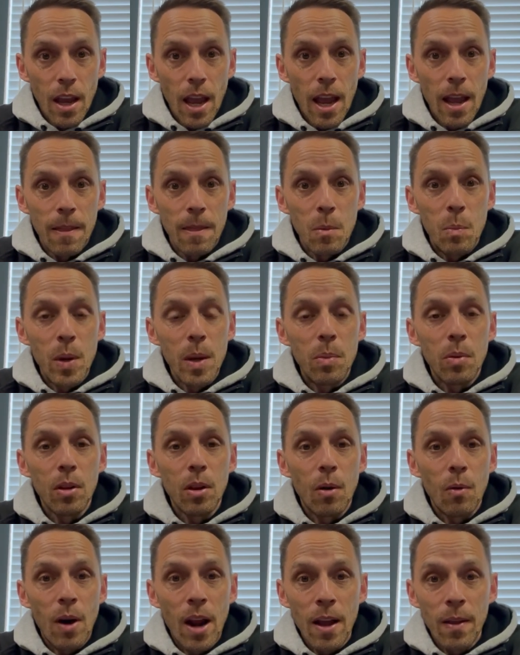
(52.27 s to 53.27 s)
And the people
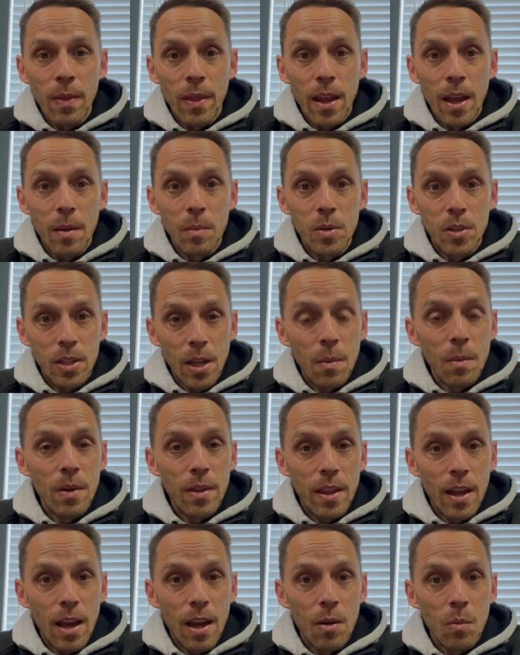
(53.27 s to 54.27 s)
around them, some of
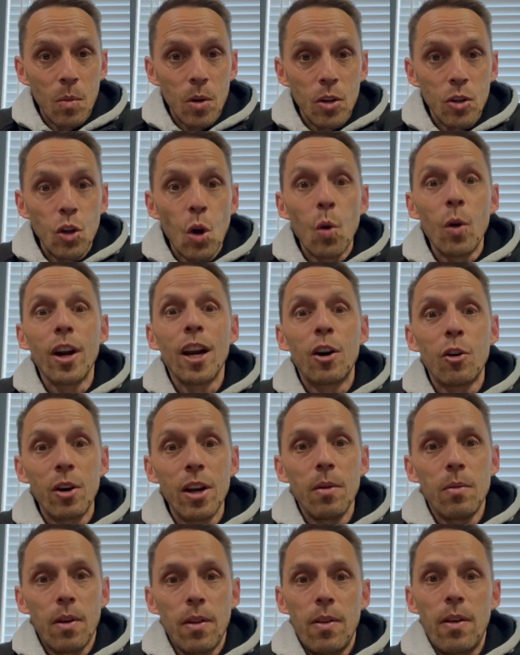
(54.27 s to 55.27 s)
them don't
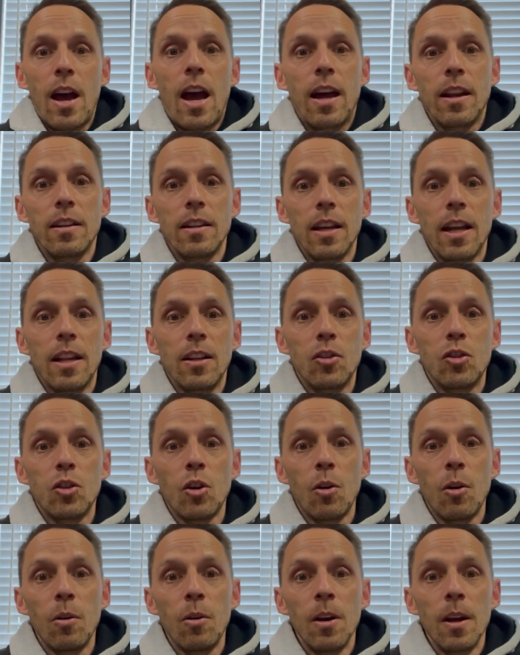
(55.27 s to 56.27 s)
agree with that. And
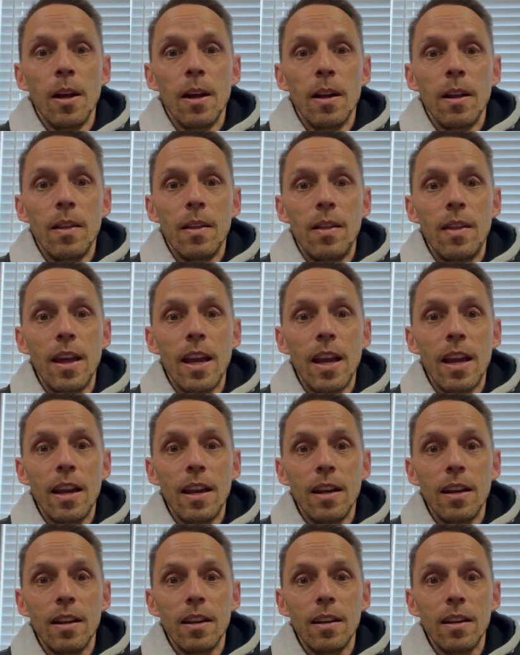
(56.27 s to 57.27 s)
so
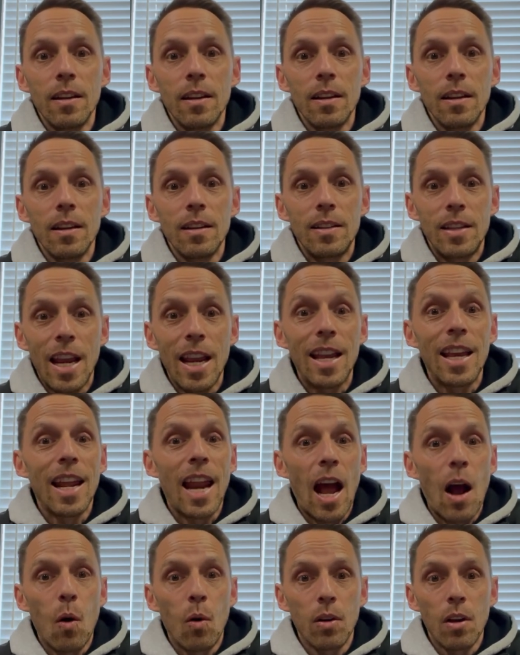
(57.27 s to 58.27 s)
they take it
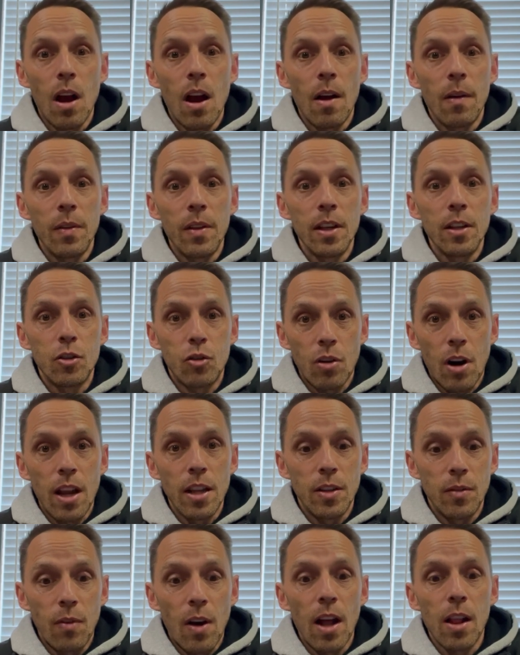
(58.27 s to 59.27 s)
out on these
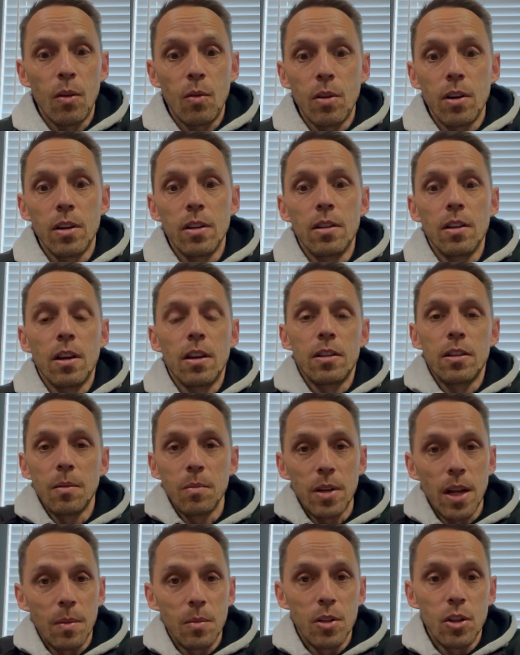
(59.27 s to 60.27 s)
Christ followers. Uh,
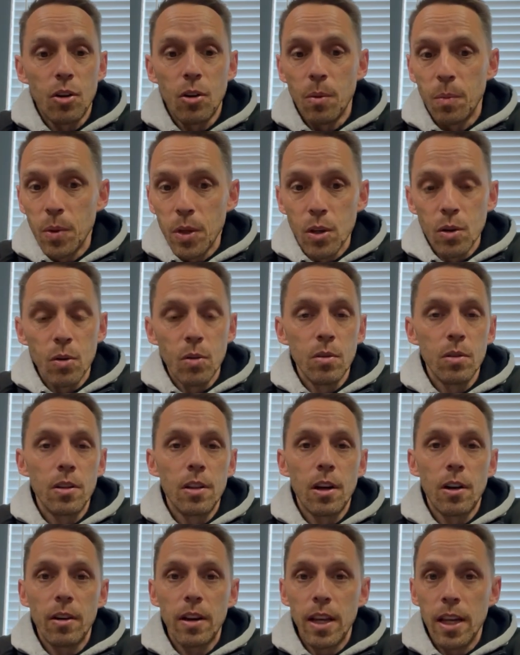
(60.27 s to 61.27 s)
sometimes they're abused,
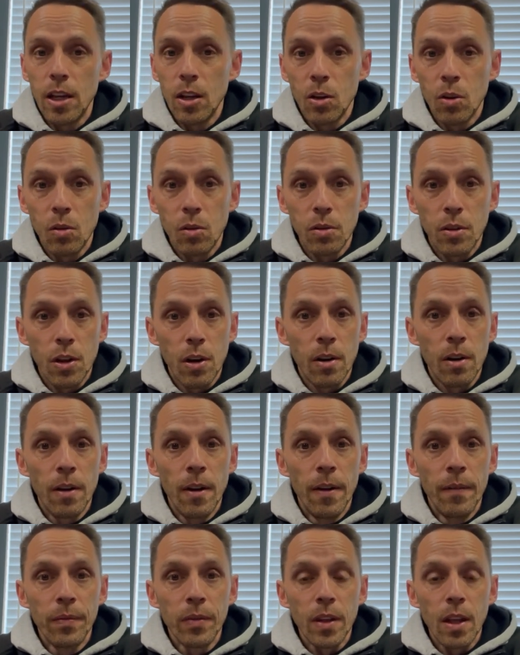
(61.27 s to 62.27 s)
they're killed, they're
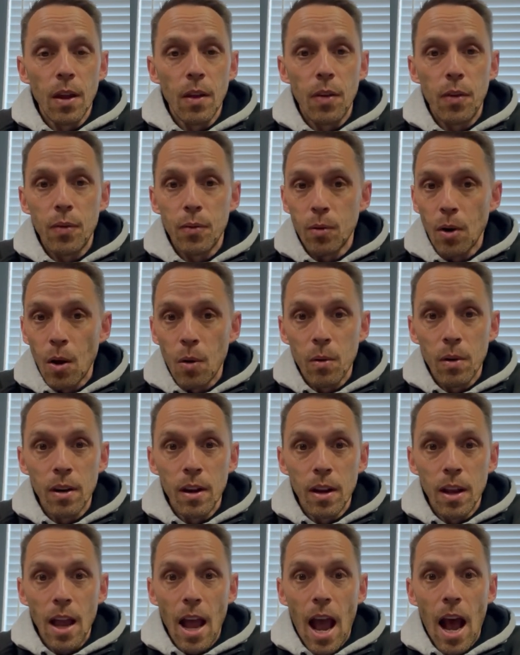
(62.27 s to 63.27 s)
thrown
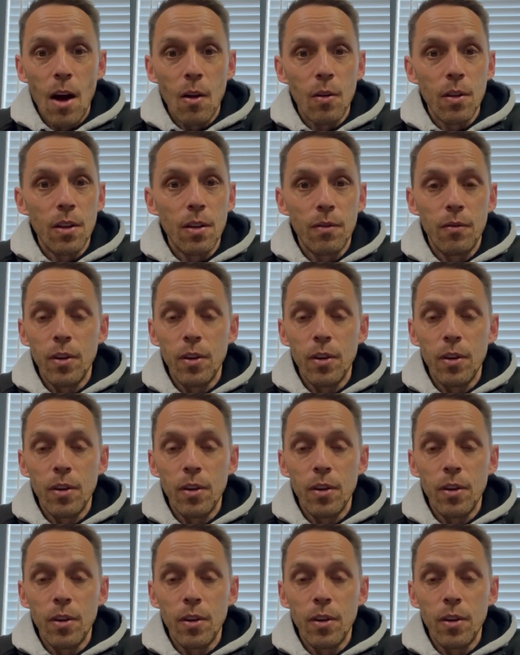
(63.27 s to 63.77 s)
out of their